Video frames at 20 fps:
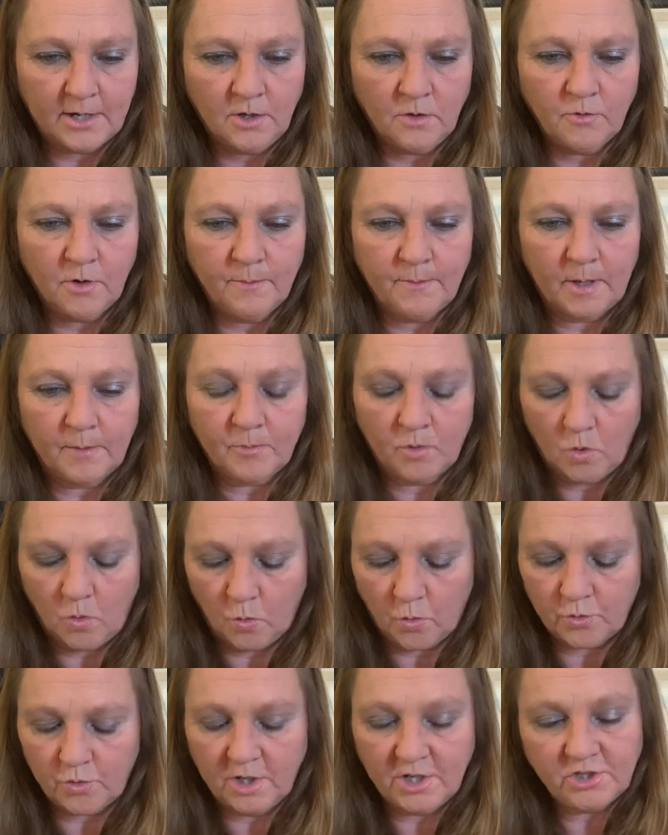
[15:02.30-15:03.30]
don't remember
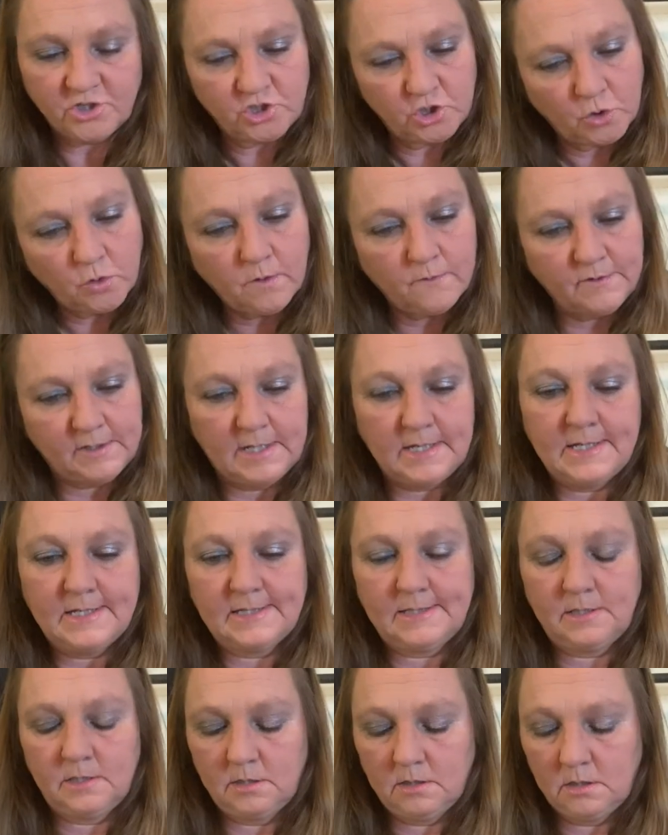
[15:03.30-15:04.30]
ordering two of
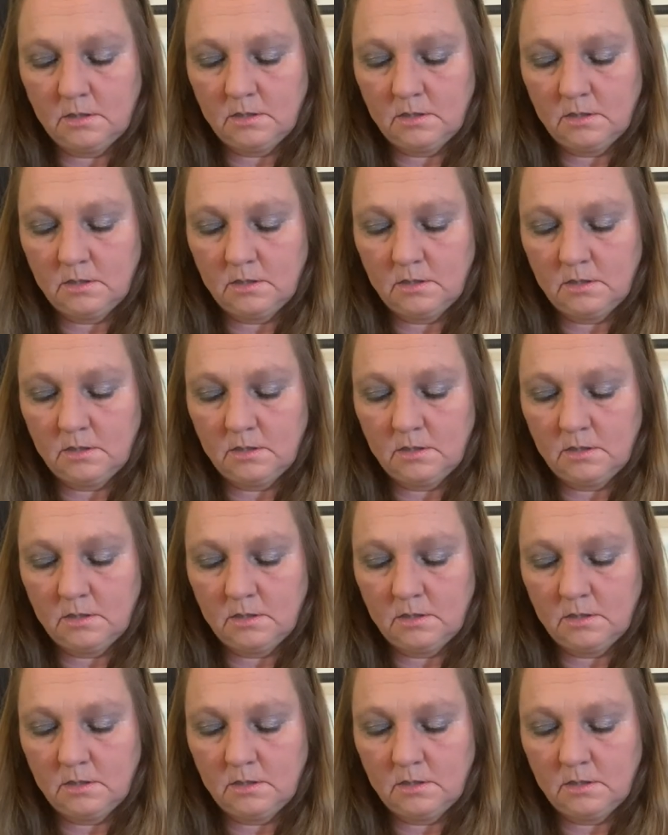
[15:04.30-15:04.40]
these.